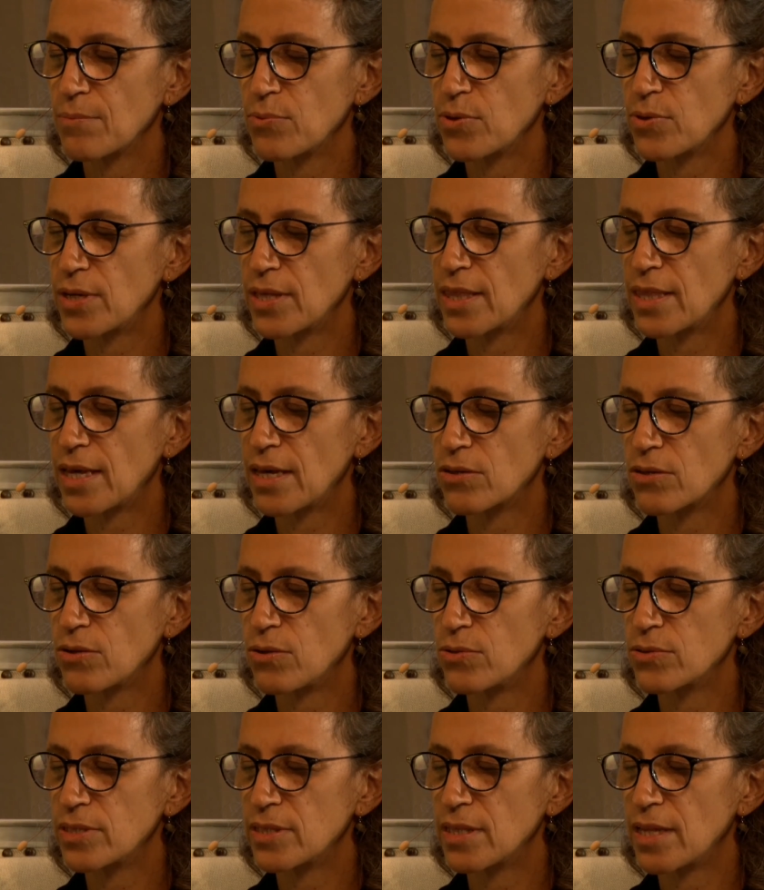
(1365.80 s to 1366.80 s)
Breathe that
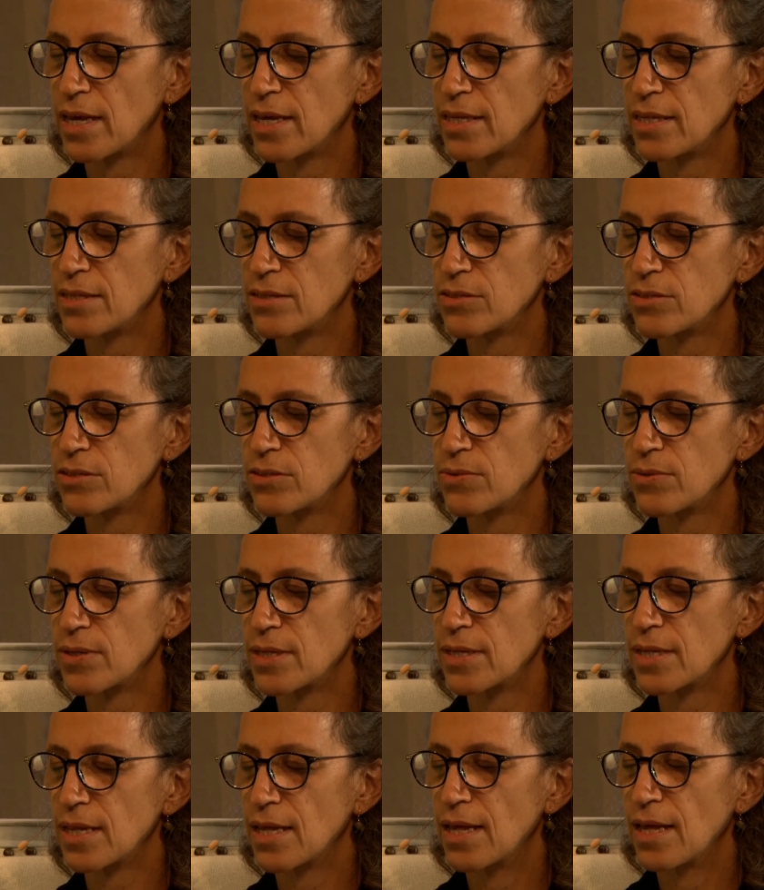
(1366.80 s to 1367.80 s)
golden light into
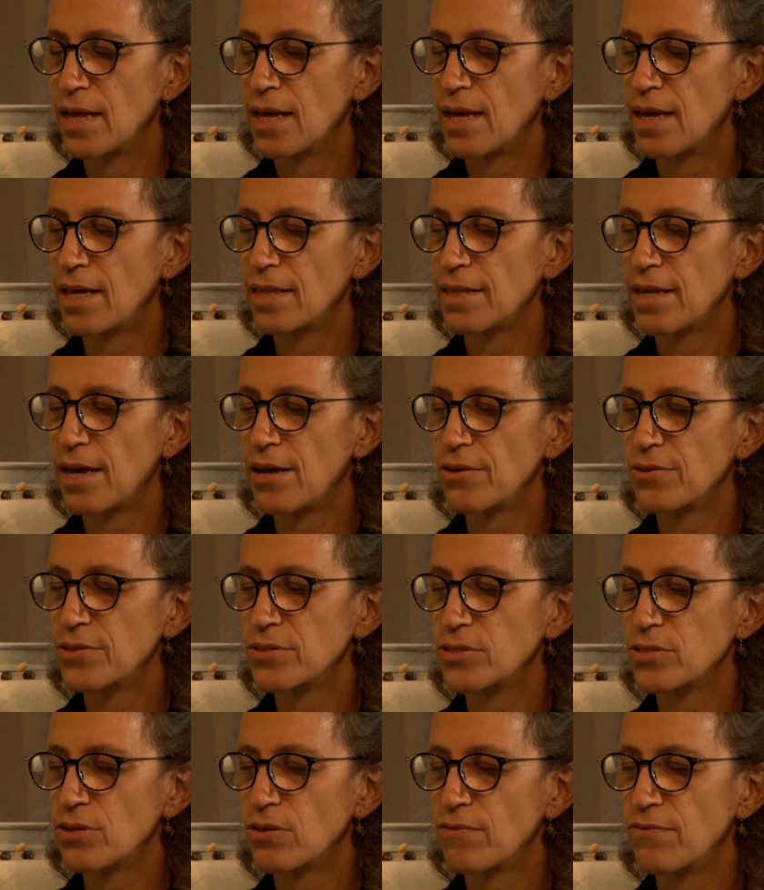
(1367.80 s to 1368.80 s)
it. Allow
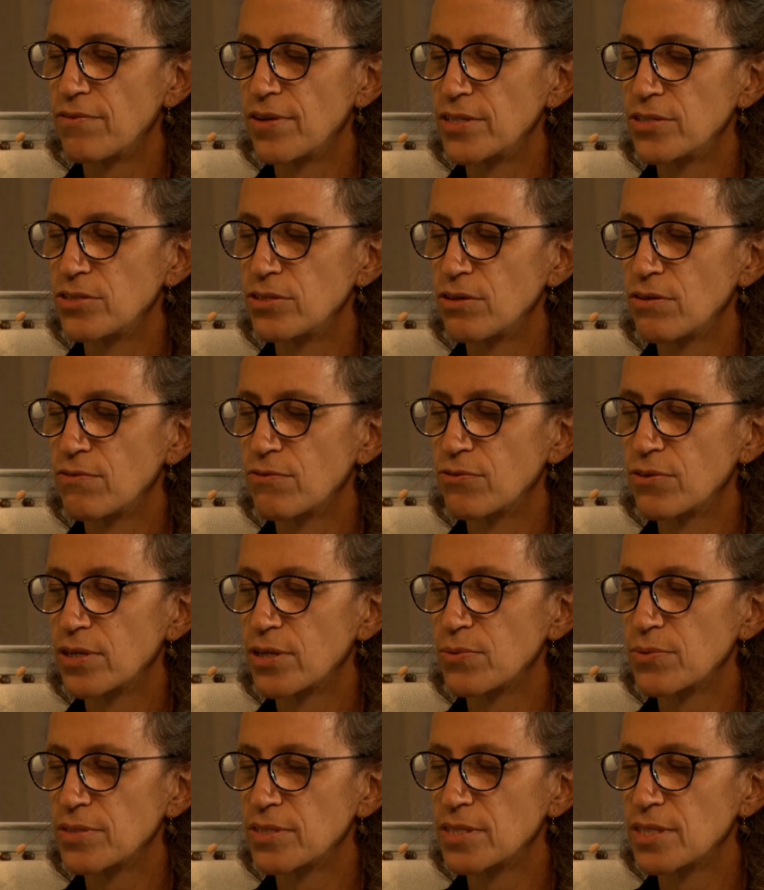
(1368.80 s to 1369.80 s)
the solfeggio
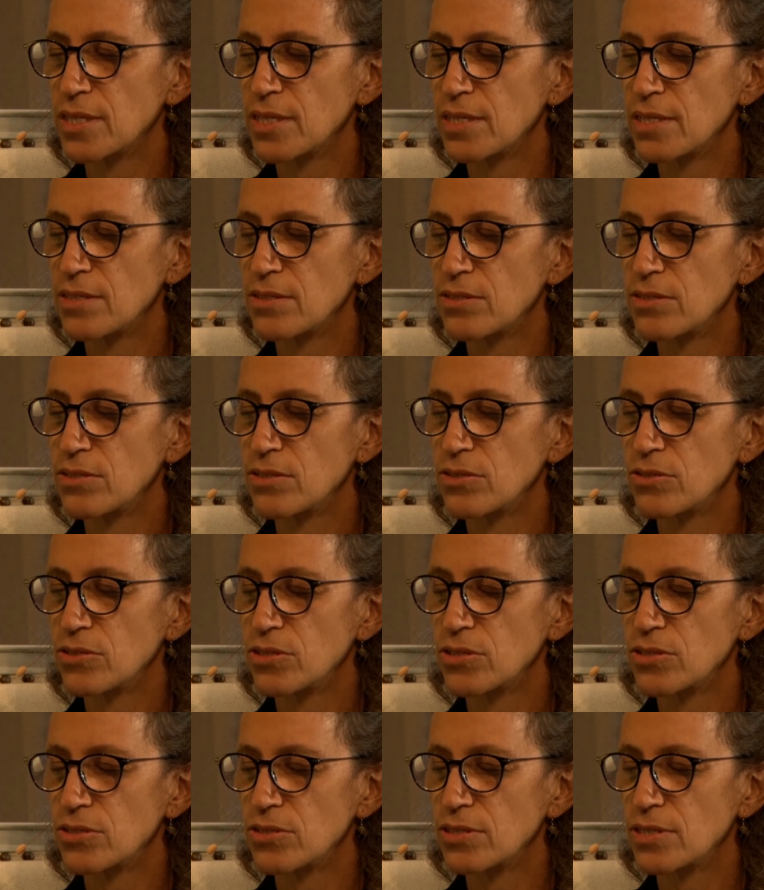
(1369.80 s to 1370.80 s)
frequencies to
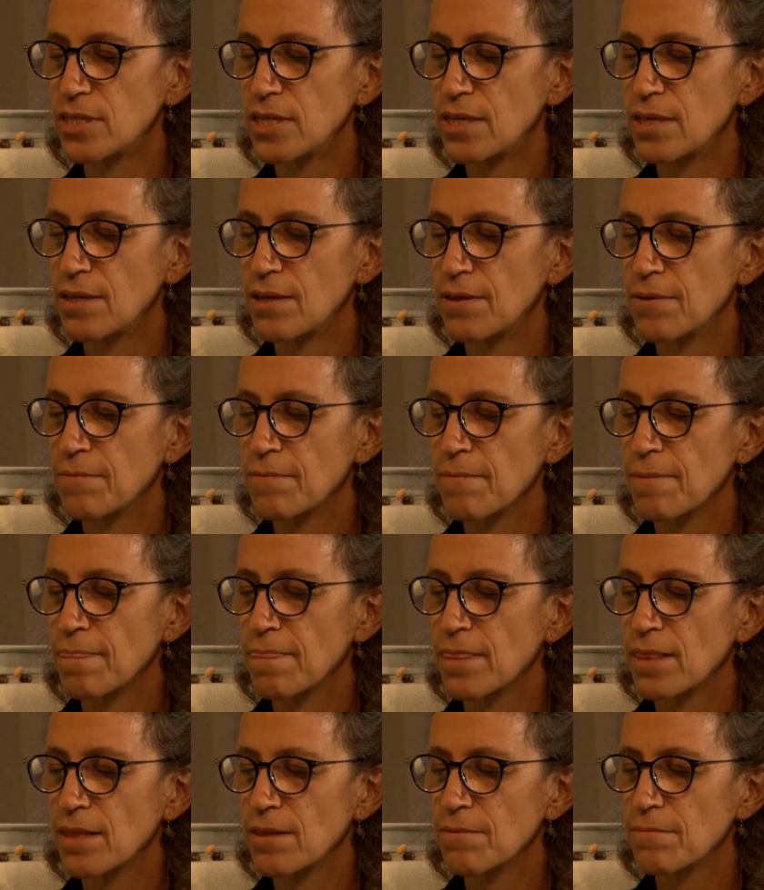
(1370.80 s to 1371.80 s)
just
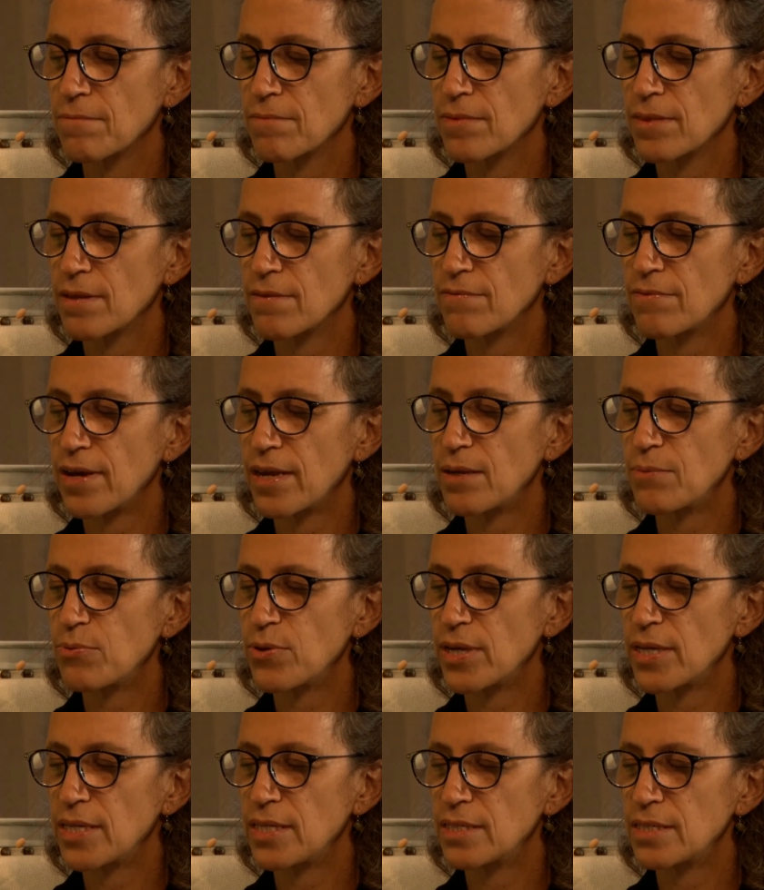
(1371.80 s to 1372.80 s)

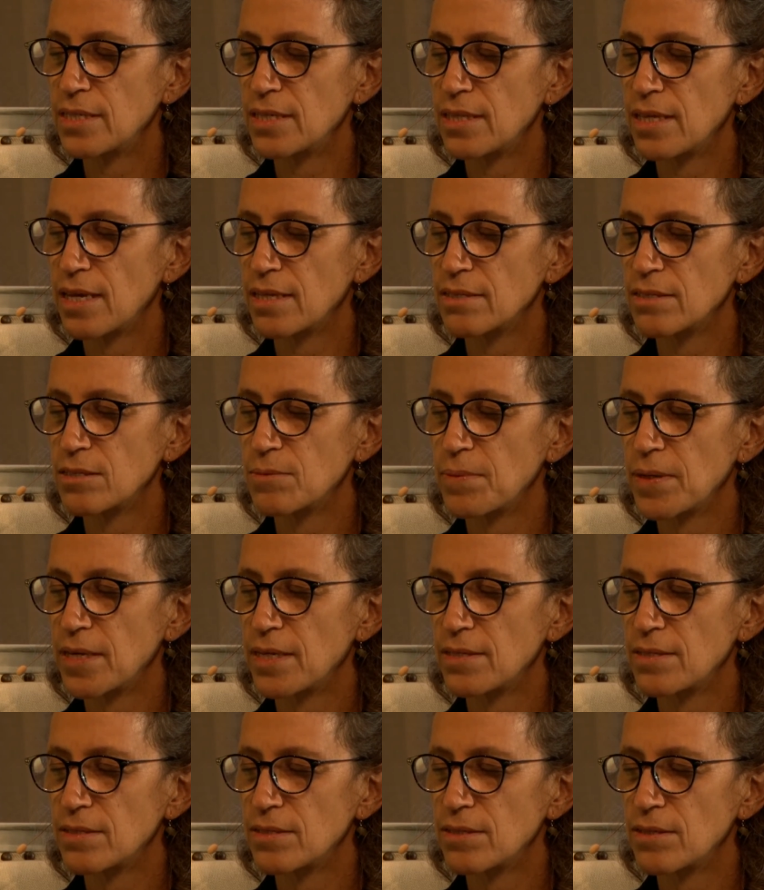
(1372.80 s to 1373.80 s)
vibrate into that
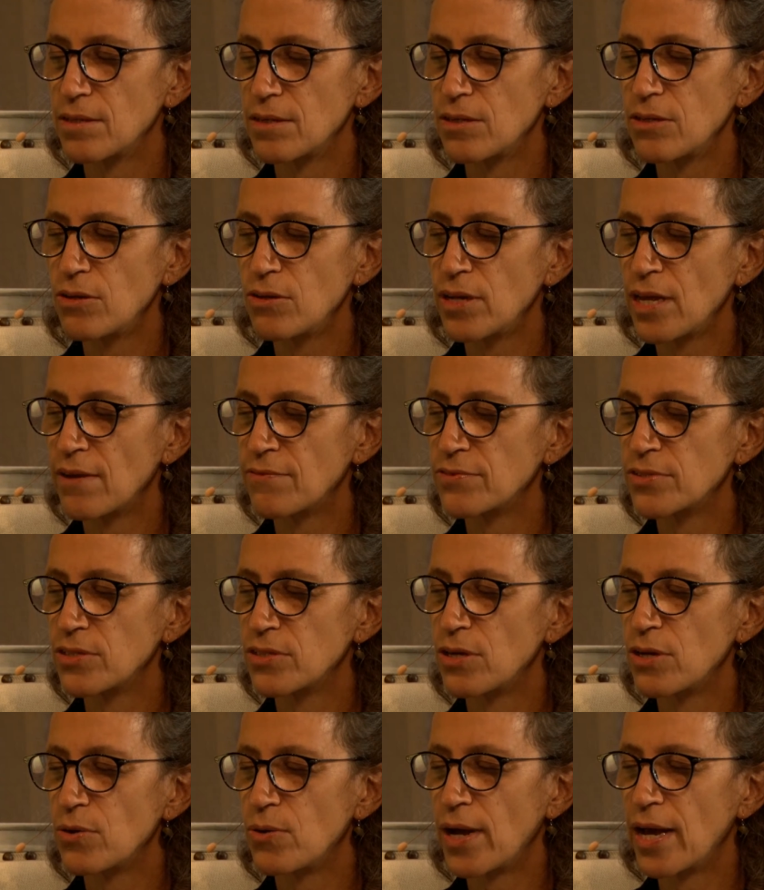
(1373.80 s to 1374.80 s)
space. You don't have to
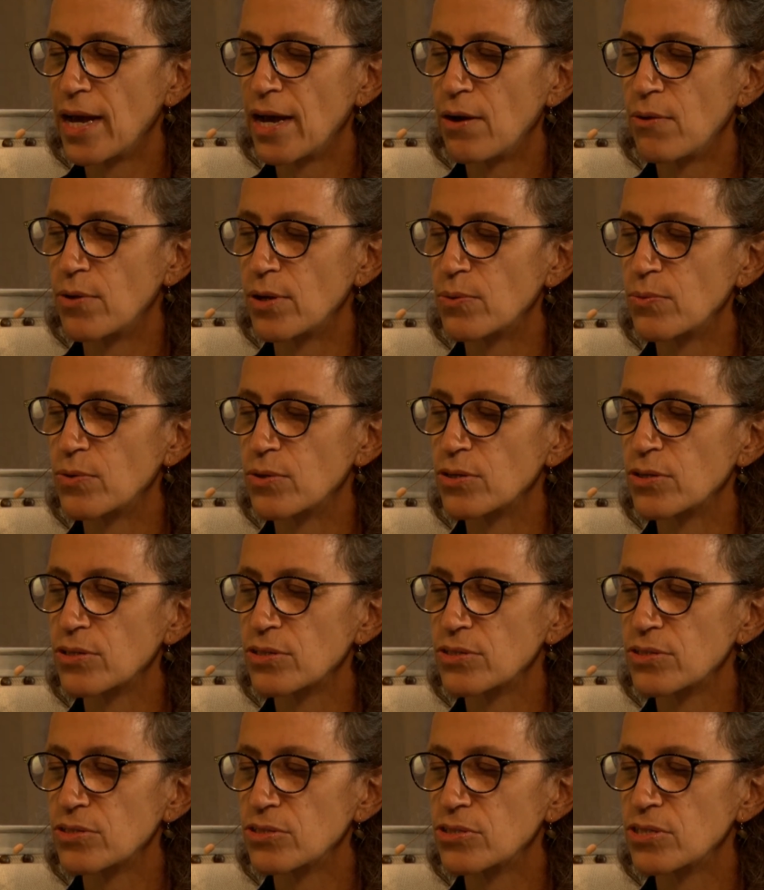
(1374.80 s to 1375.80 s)
know how it
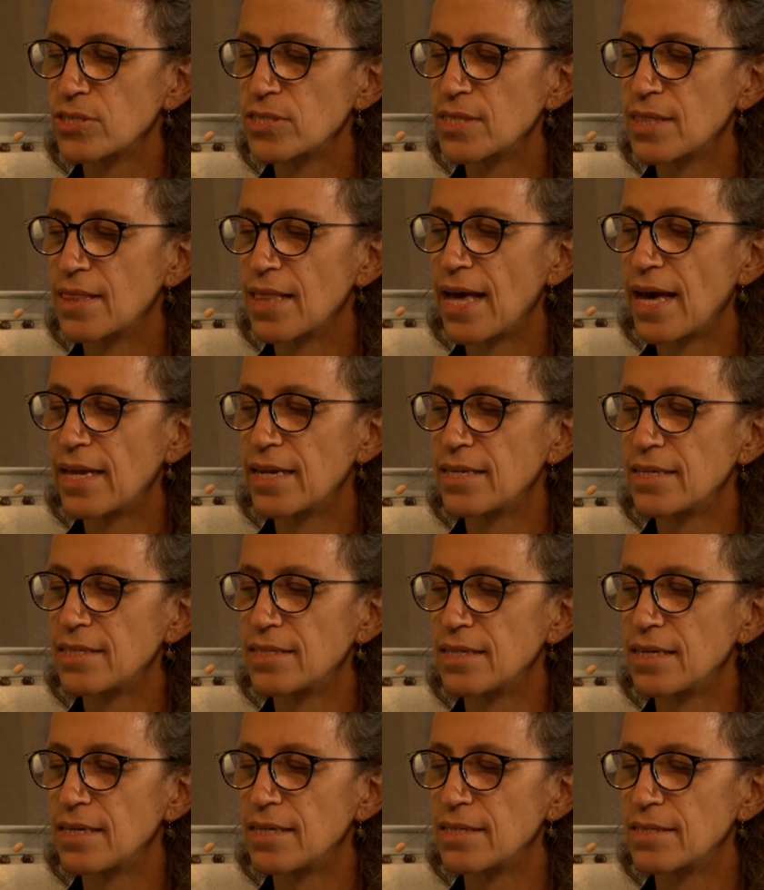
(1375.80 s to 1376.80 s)
works, just that
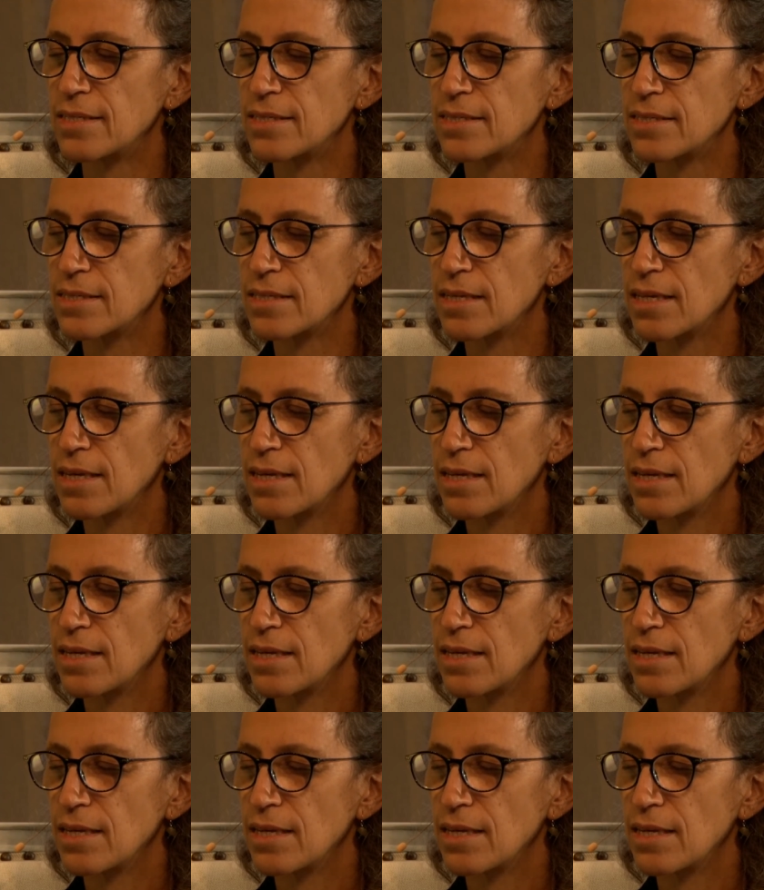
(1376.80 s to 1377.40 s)
it does.